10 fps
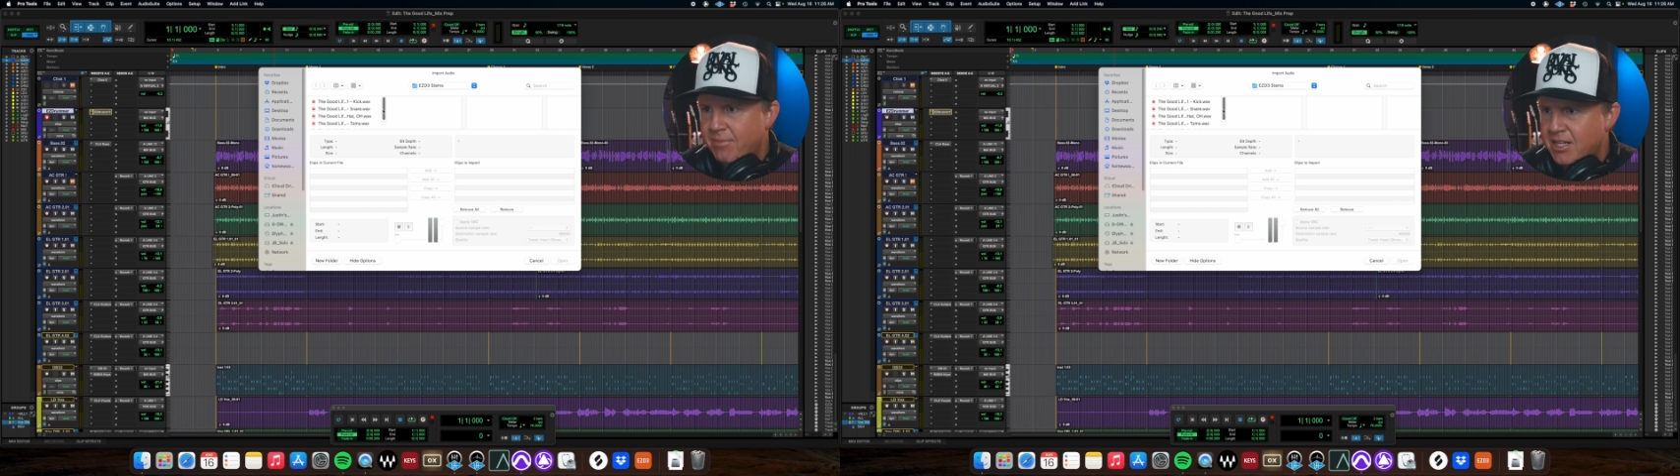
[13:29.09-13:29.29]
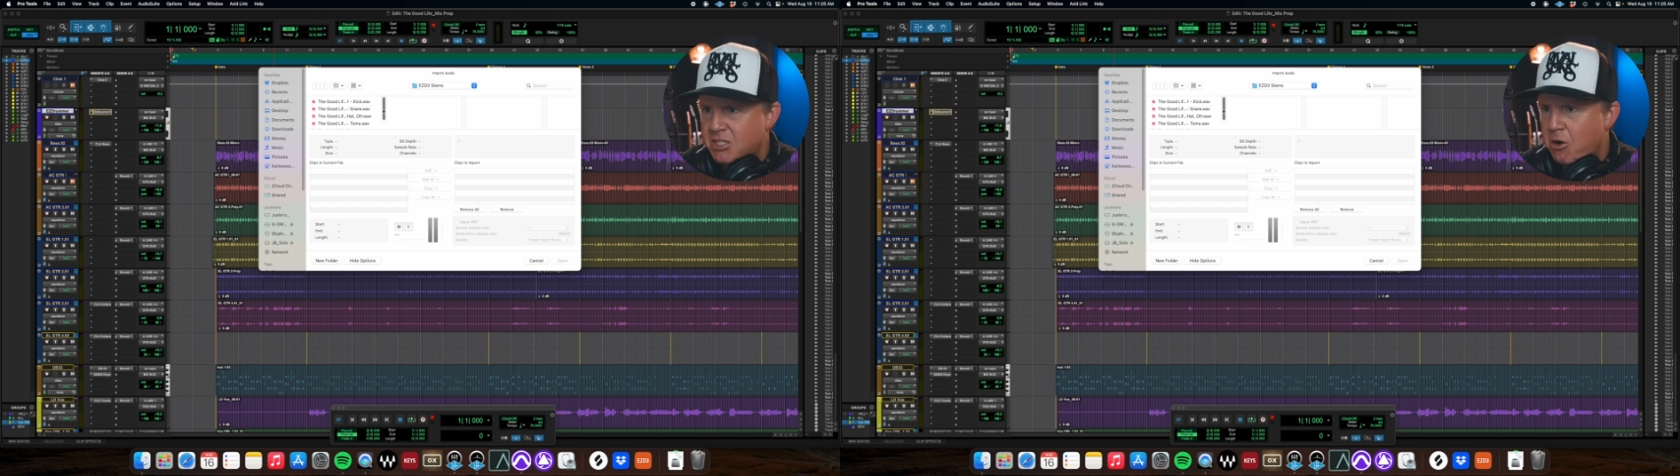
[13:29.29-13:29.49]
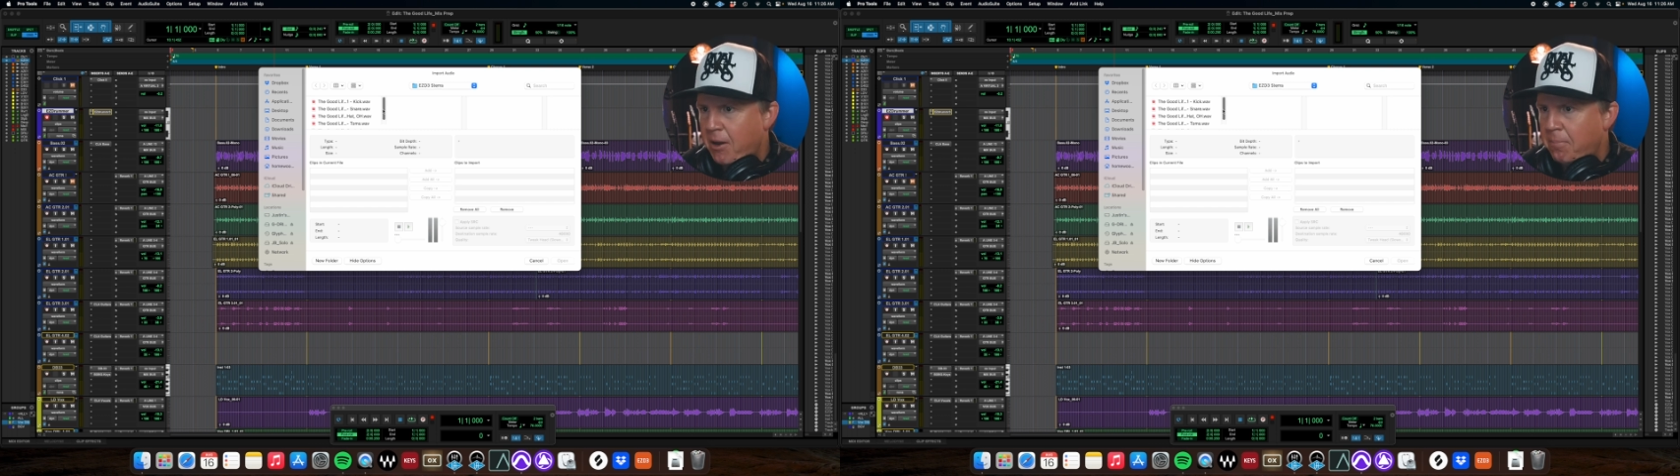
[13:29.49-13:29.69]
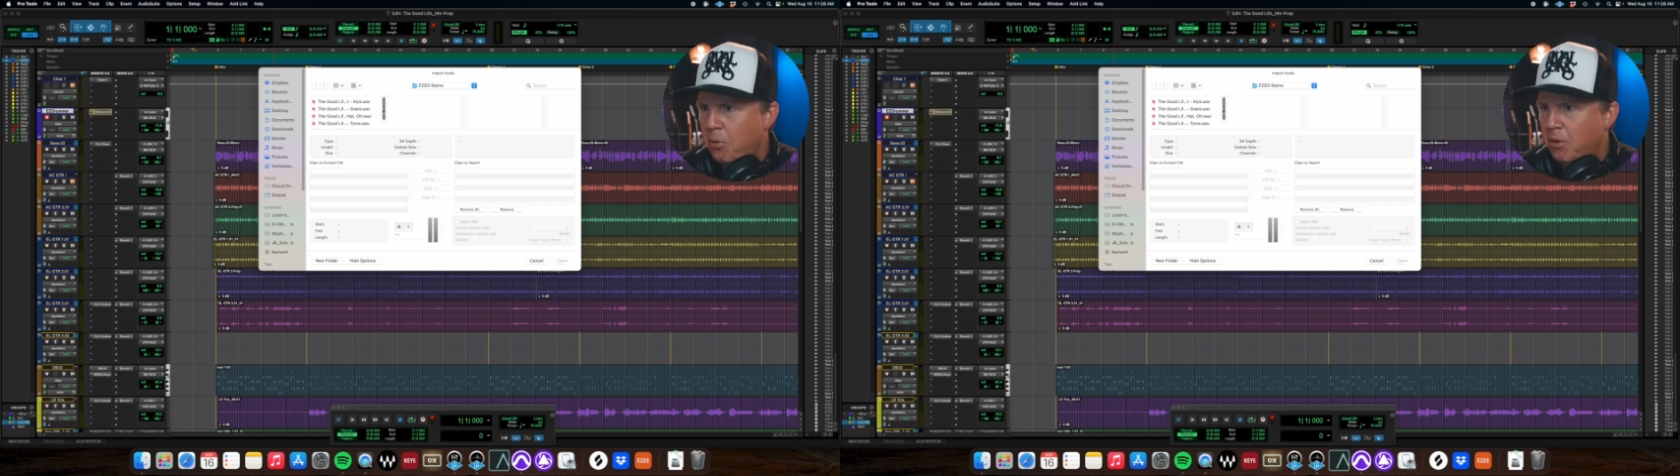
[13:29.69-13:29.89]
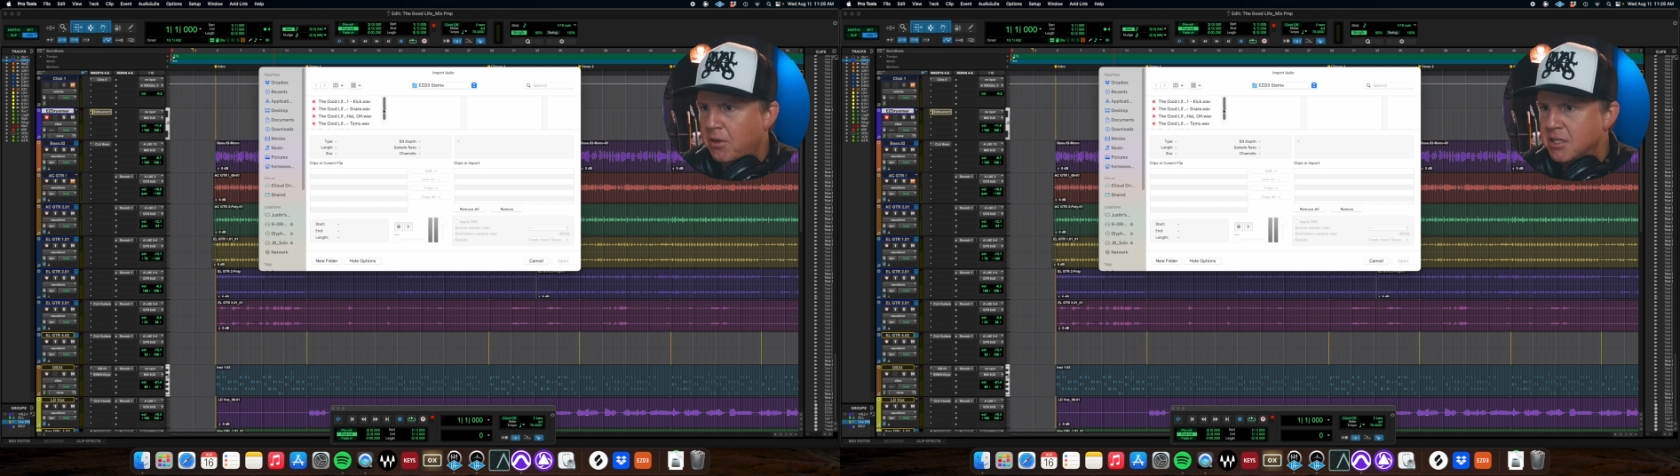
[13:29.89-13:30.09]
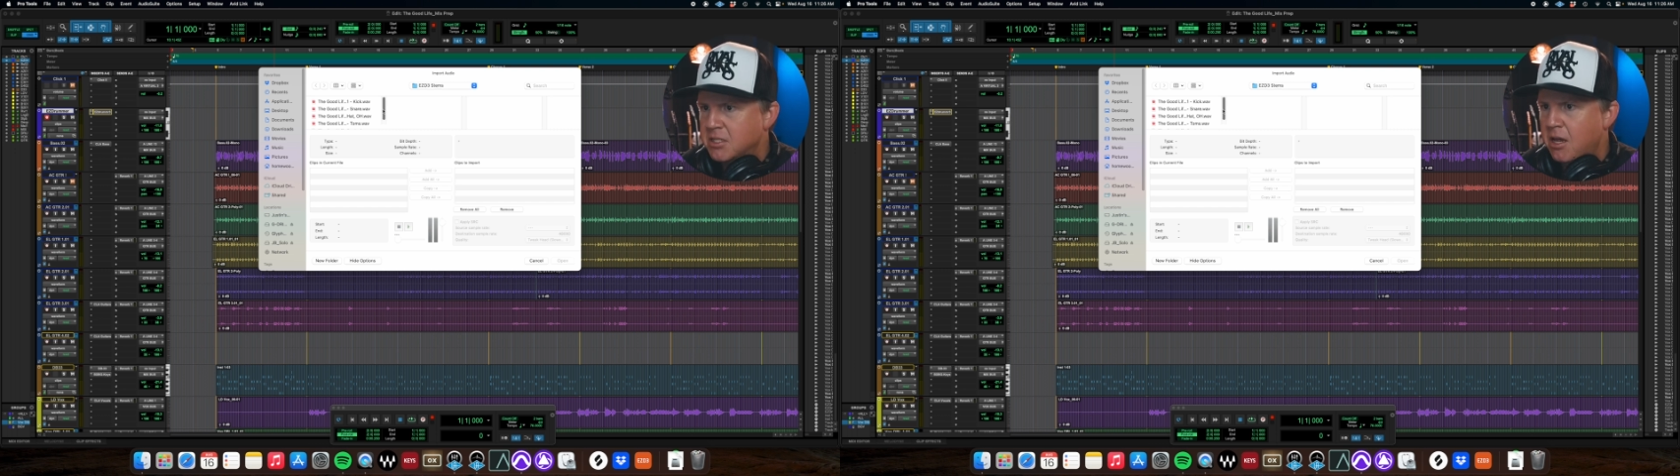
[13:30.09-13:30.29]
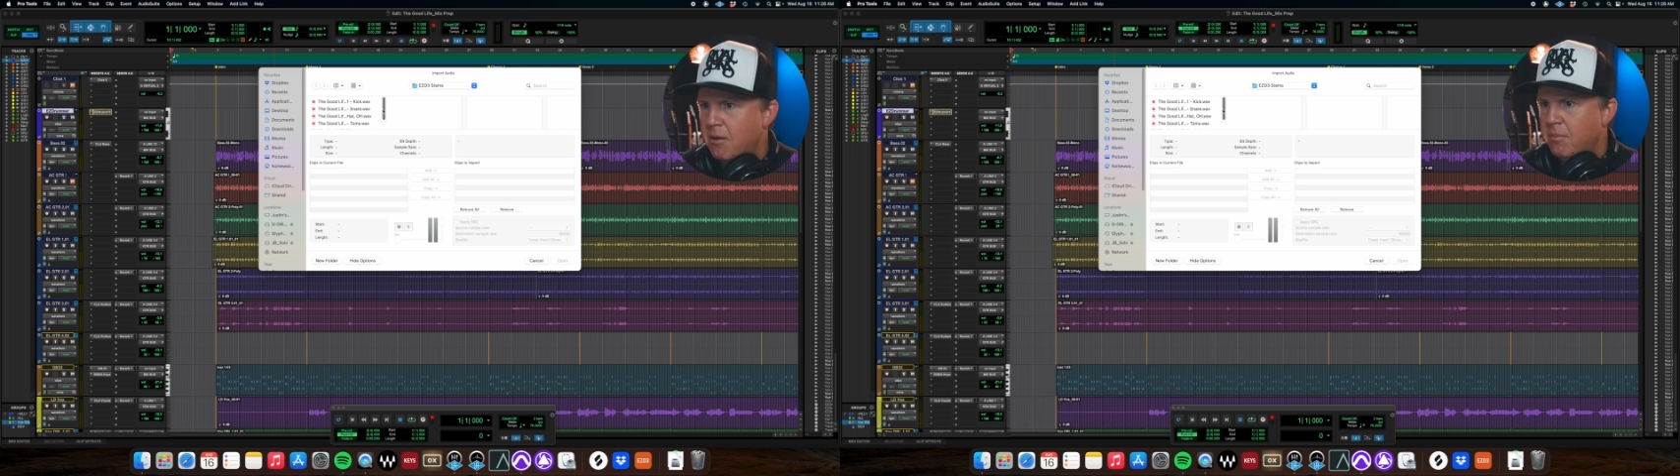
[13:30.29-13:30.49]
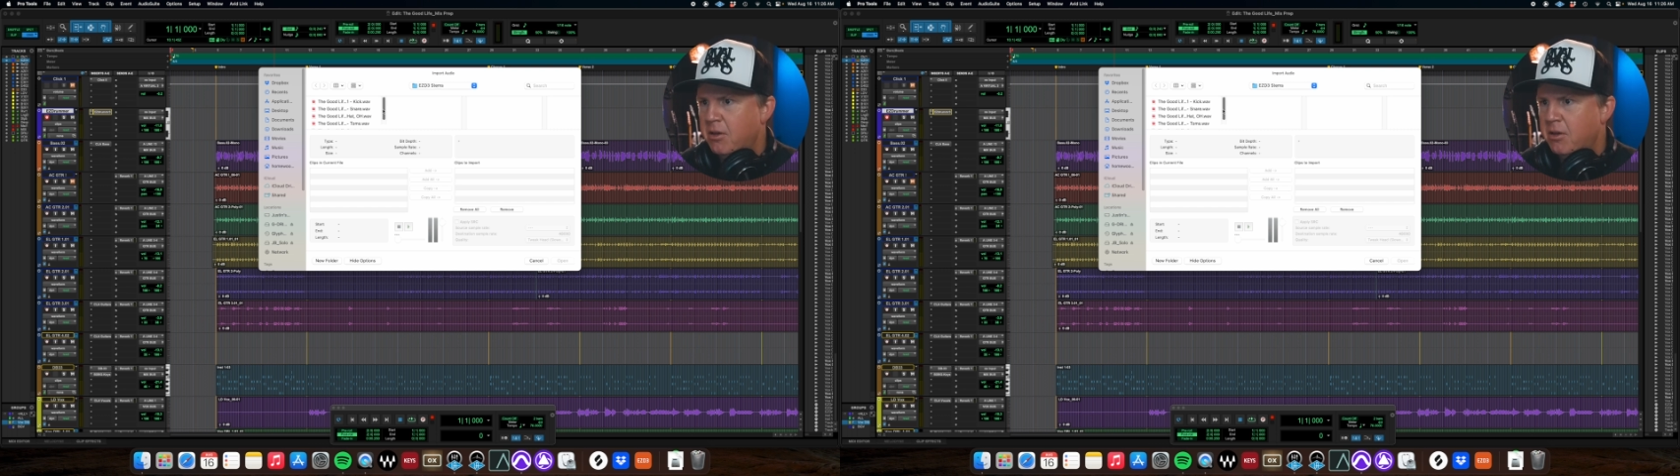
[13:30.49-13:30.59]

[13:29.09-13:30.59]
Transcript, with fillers: it's already pulling this up,